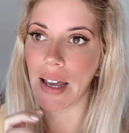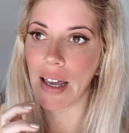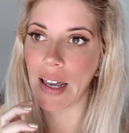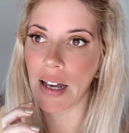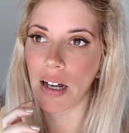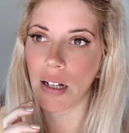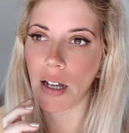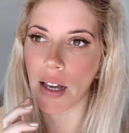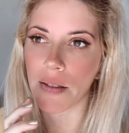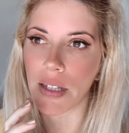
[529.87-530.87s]
And
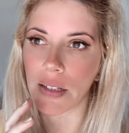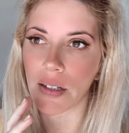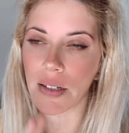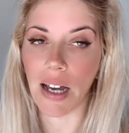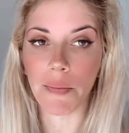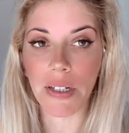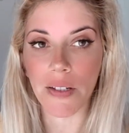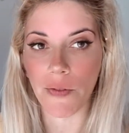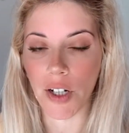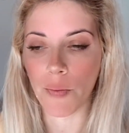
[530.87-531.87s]
I think the timing
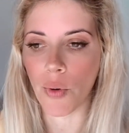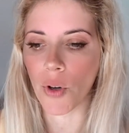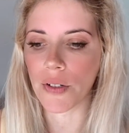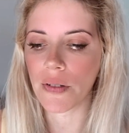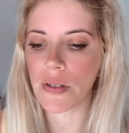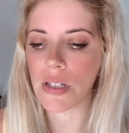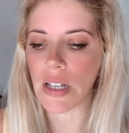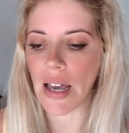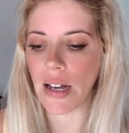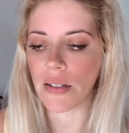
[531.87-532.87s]
is very important.
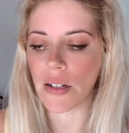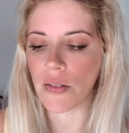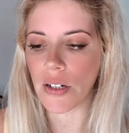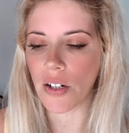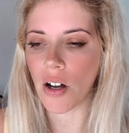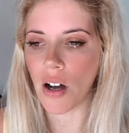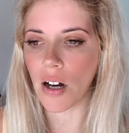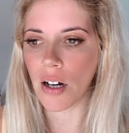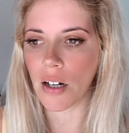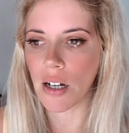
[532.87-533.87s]
And there
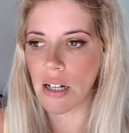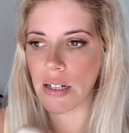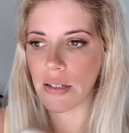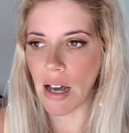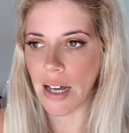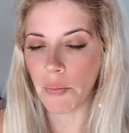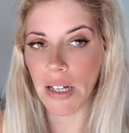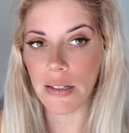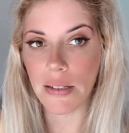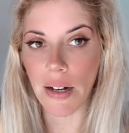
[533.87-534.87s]
are
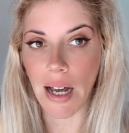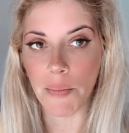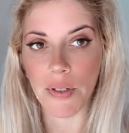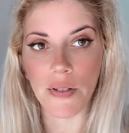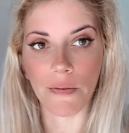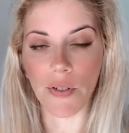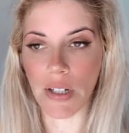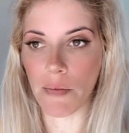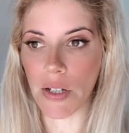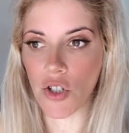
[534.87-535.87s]
timelines that happen in different
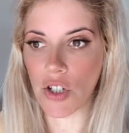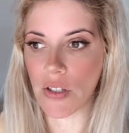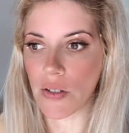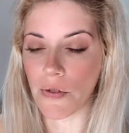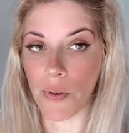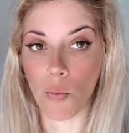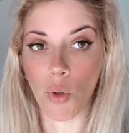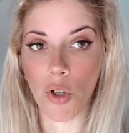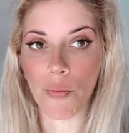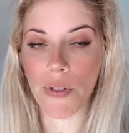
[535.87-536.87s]
dimensions and different
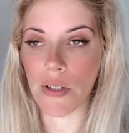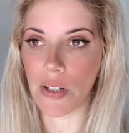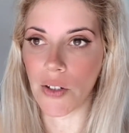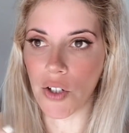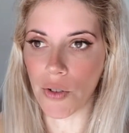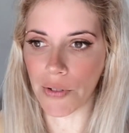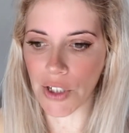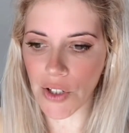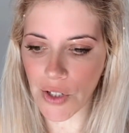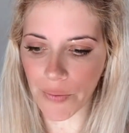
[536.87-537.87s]
realms in the
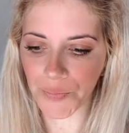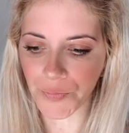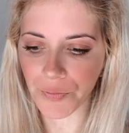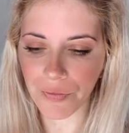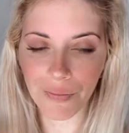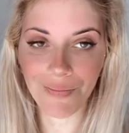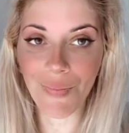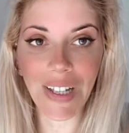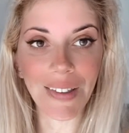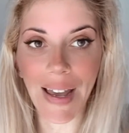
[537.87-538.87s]
universe,
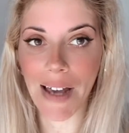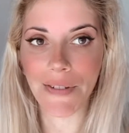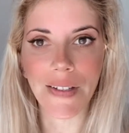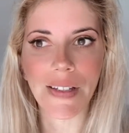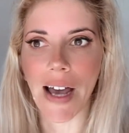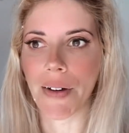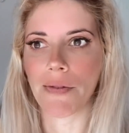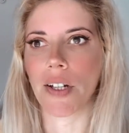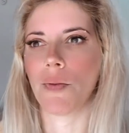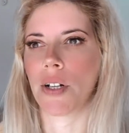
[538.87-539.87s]
in the heavens,
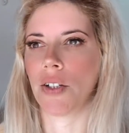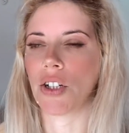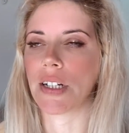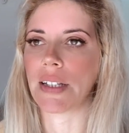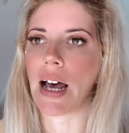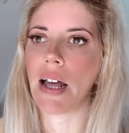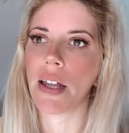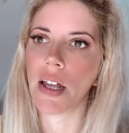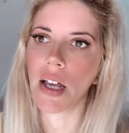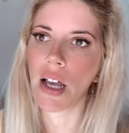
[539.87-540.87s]
however you want to look at that.
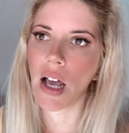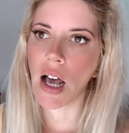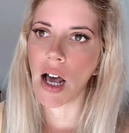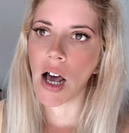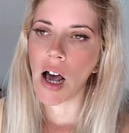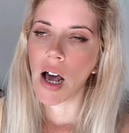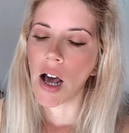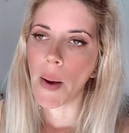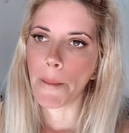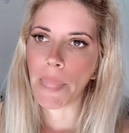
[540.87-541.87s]

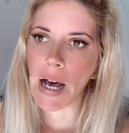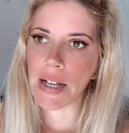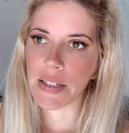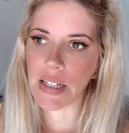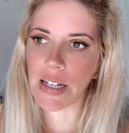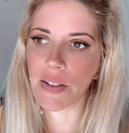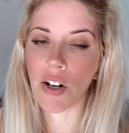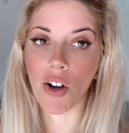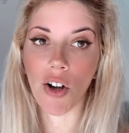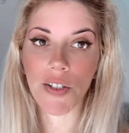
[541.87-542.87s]
But
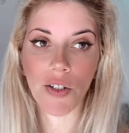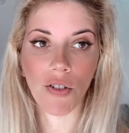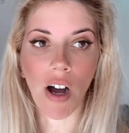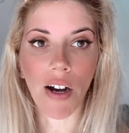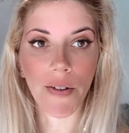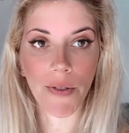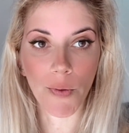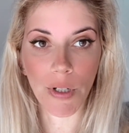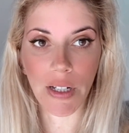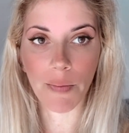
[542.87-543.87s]
there are also our 3D